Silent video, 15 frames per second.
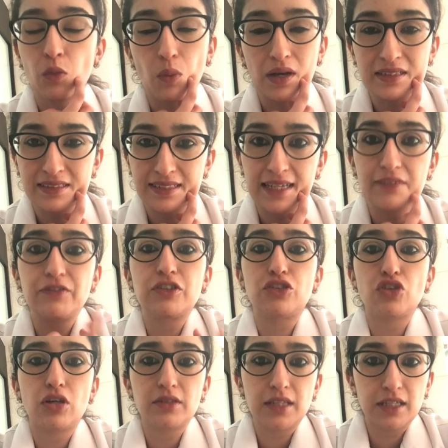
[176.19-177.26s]
one side, if it's
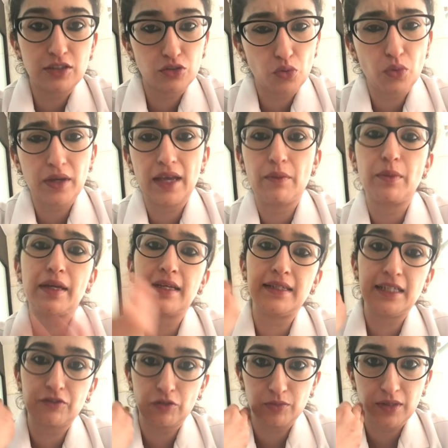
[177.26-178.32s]
not there, it's okay, we can
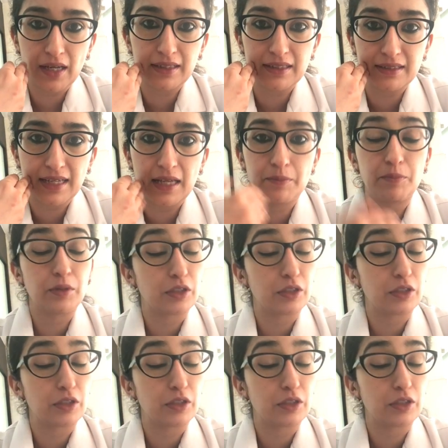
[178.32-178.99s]
eat from the other side,